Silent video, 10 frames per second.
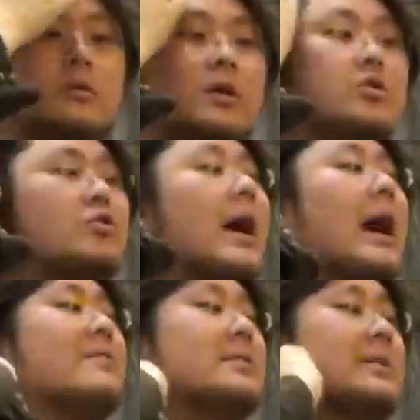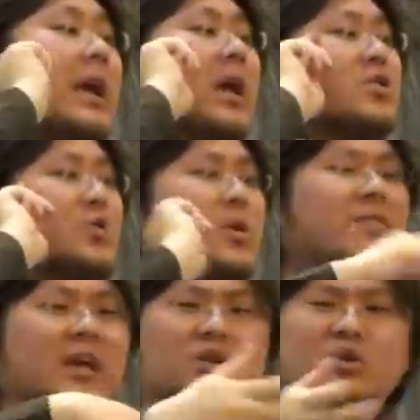They used to have the same. Sort
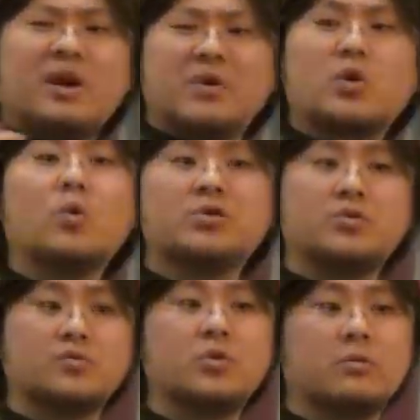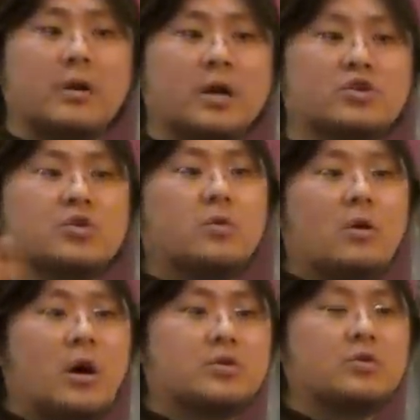of like, you know, you have the golden rule, right?
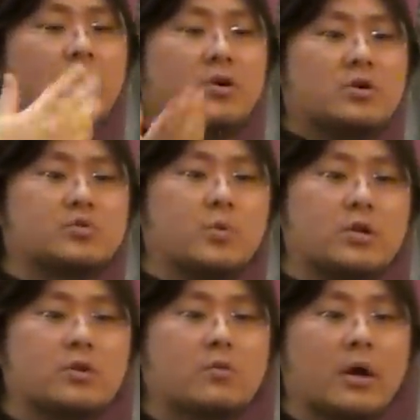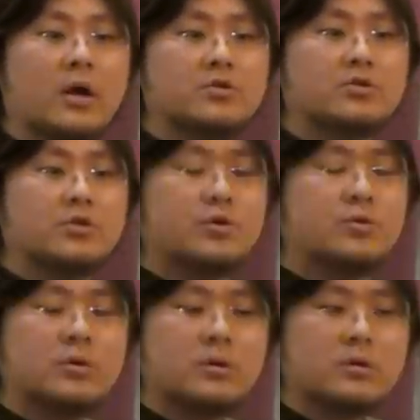Do unto others what you want others to do.
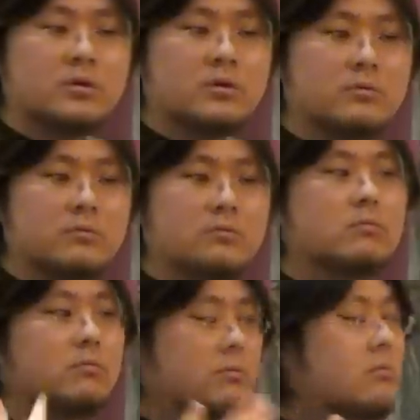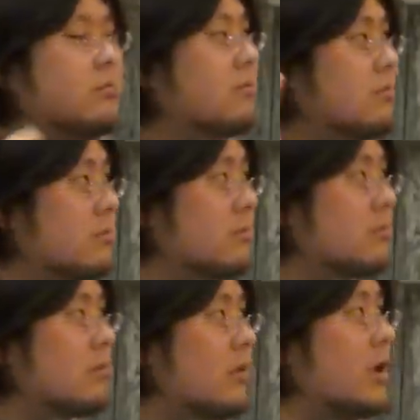
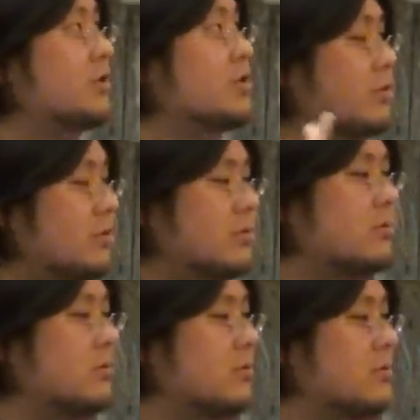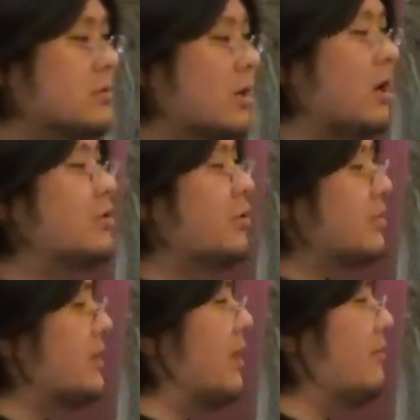Hmm? Unto? Unto
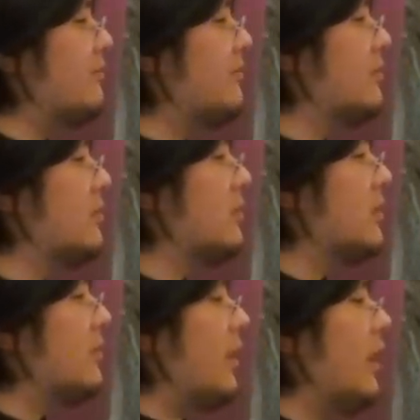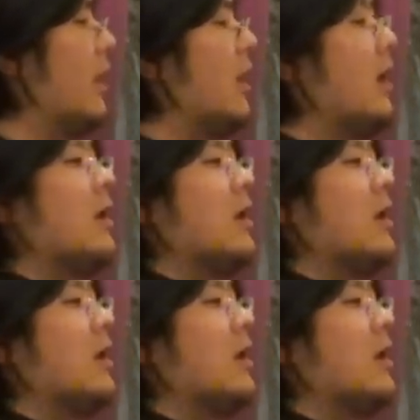yourself, right?